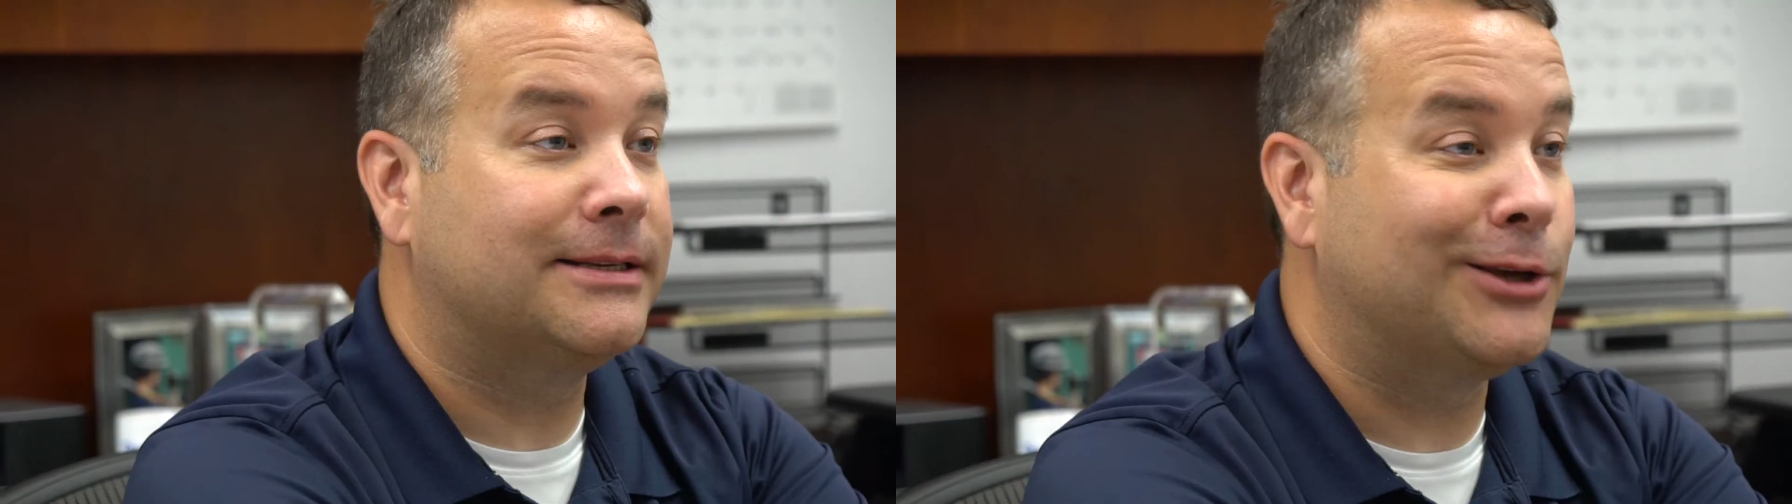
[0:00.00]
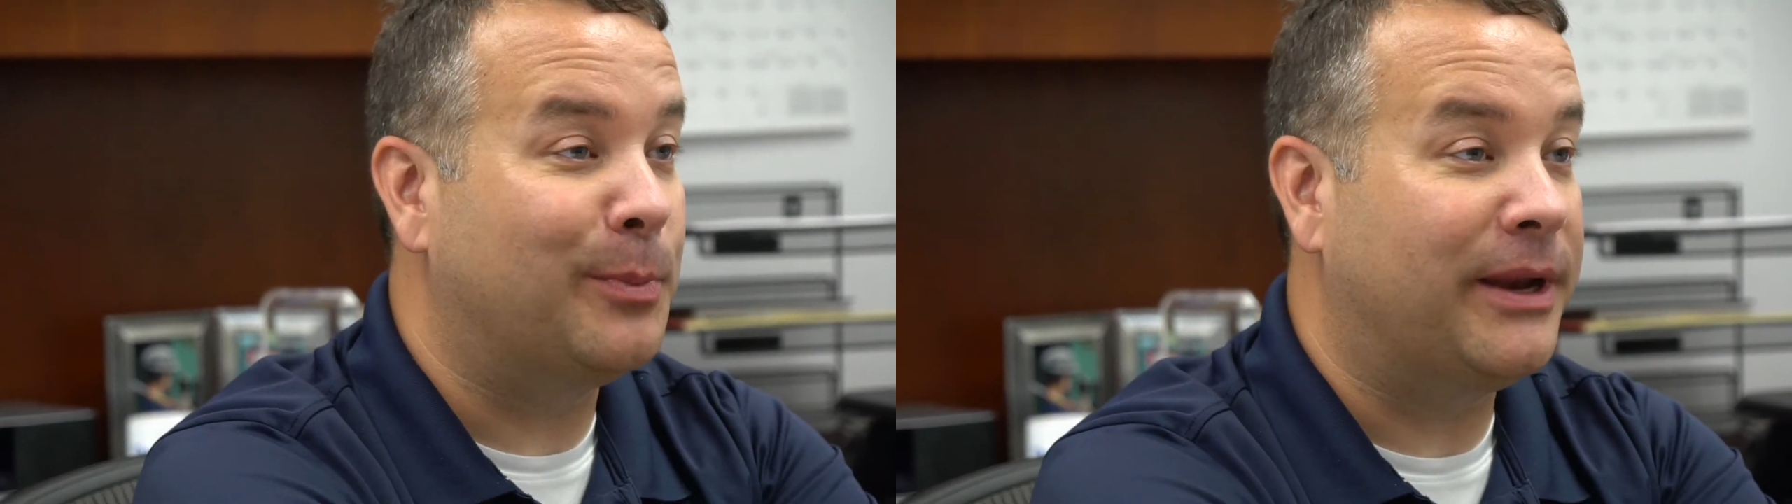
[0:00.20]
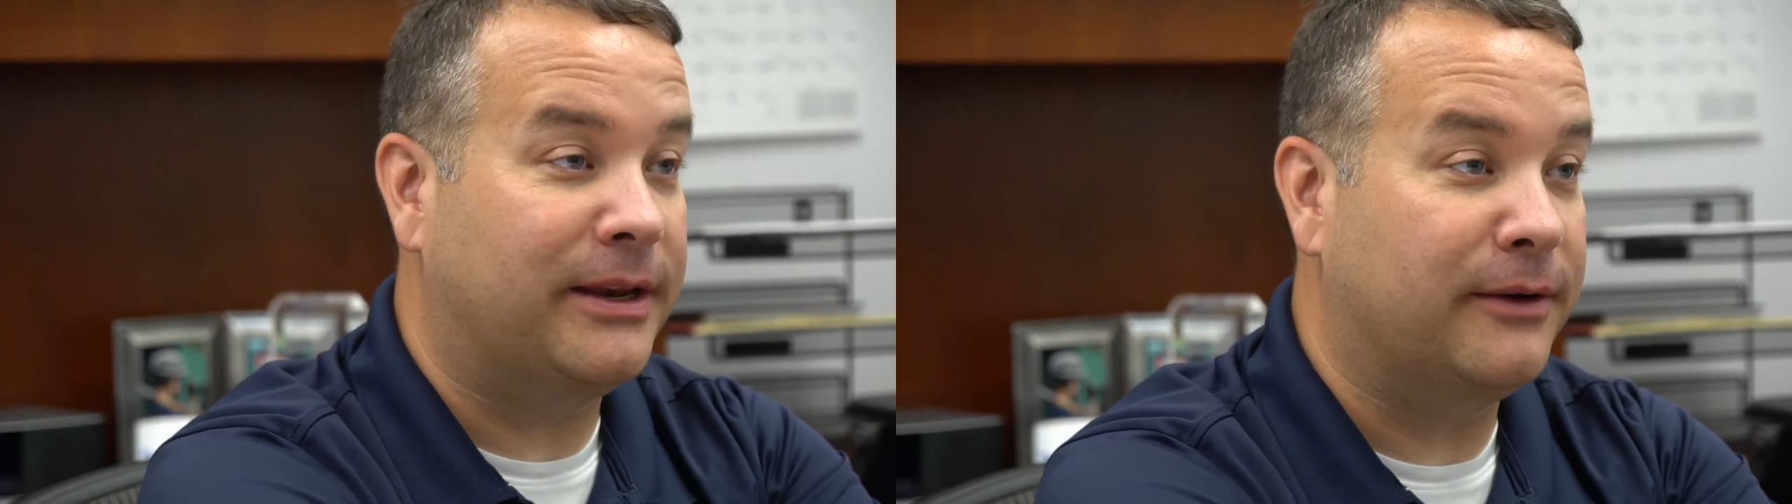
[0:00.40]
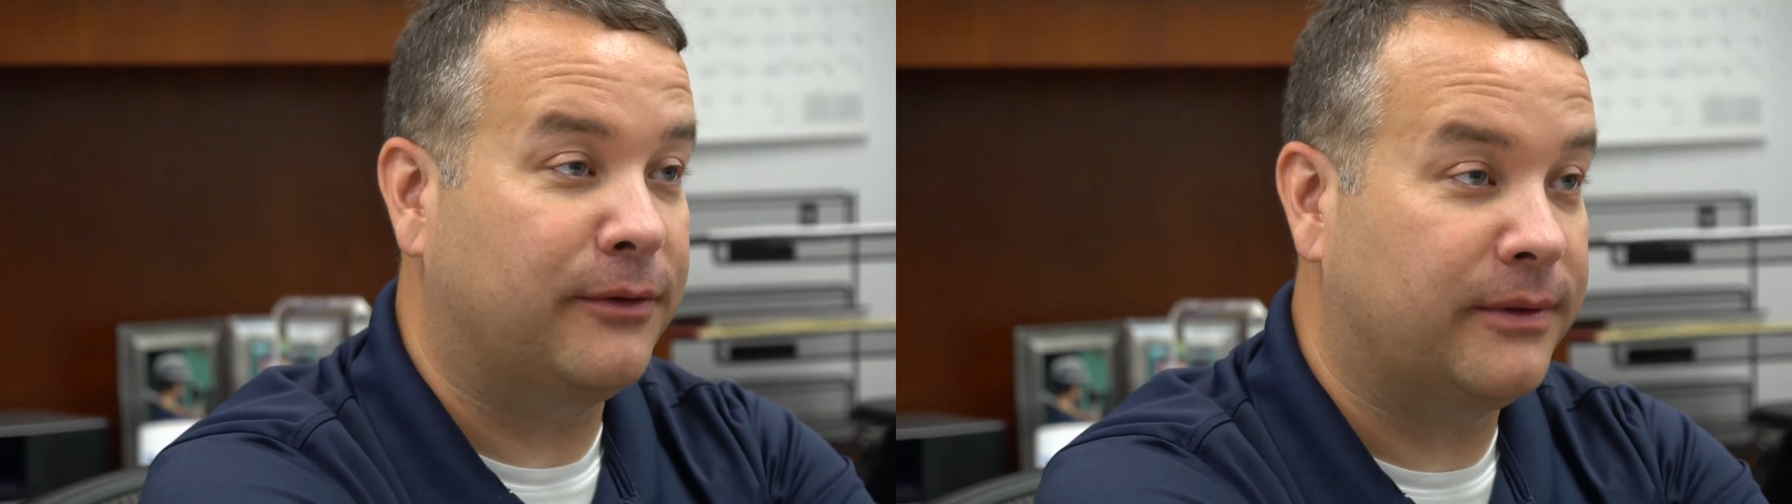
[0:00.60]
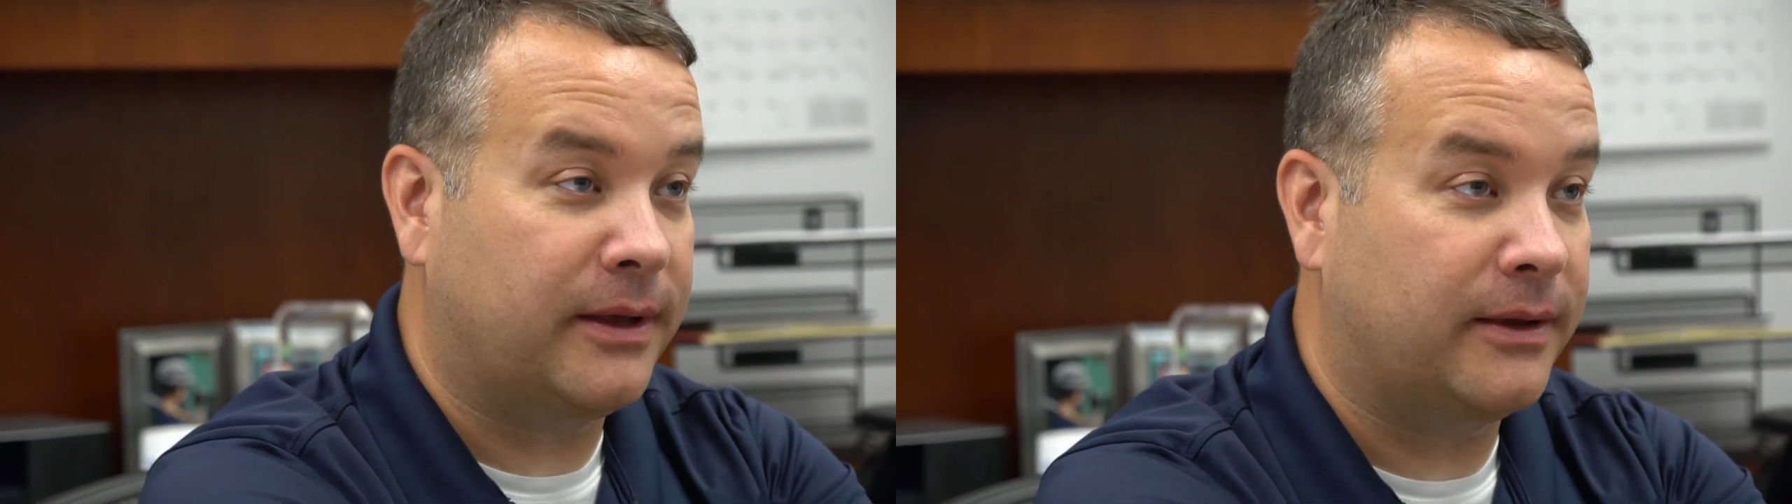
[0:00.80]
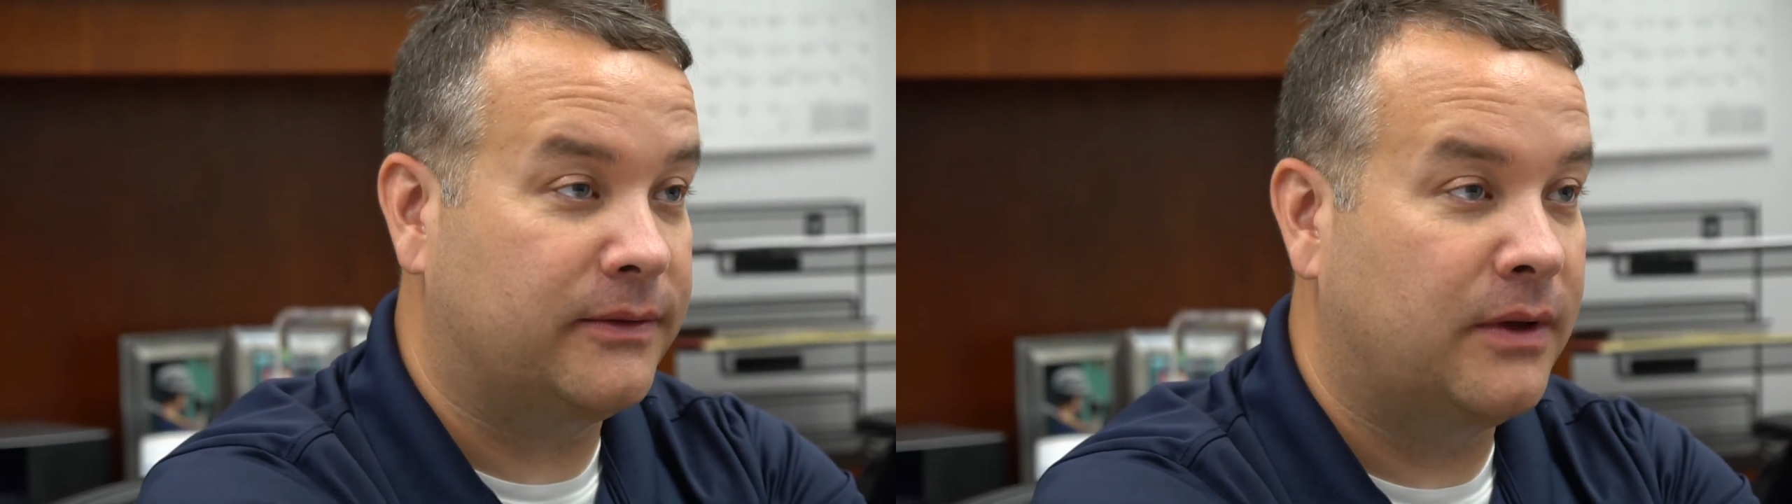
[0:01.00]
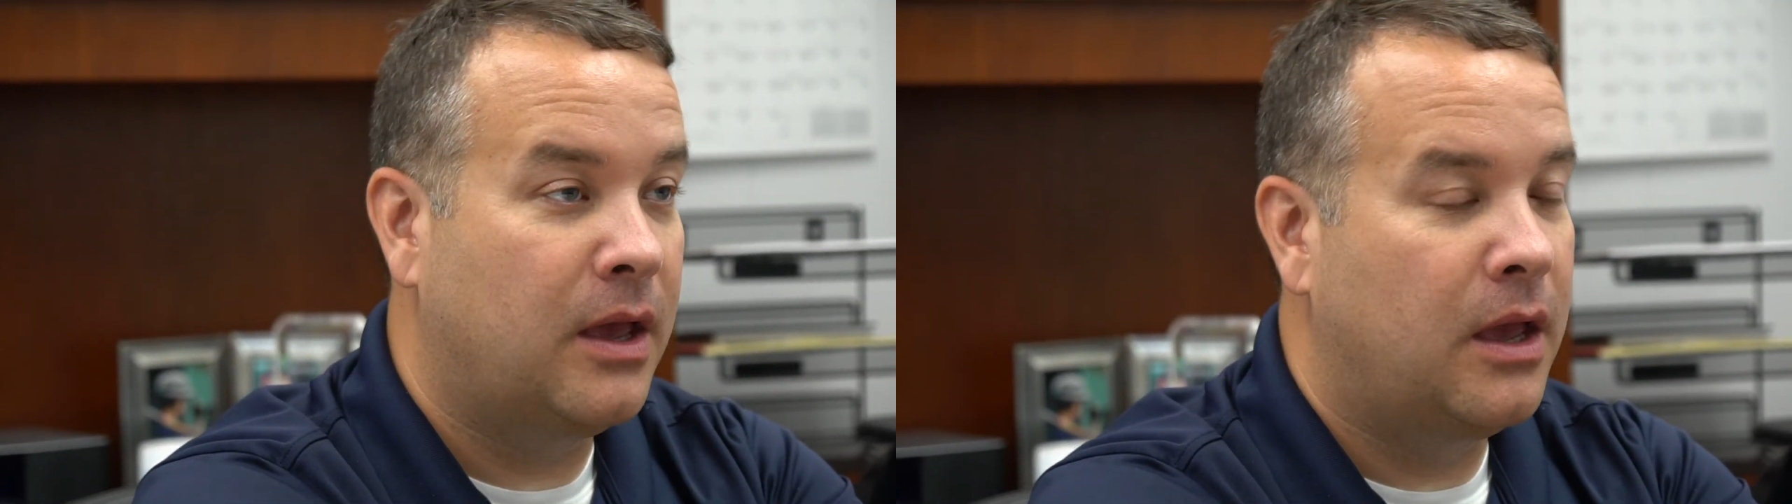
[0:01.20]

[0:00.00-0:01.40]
so many different things.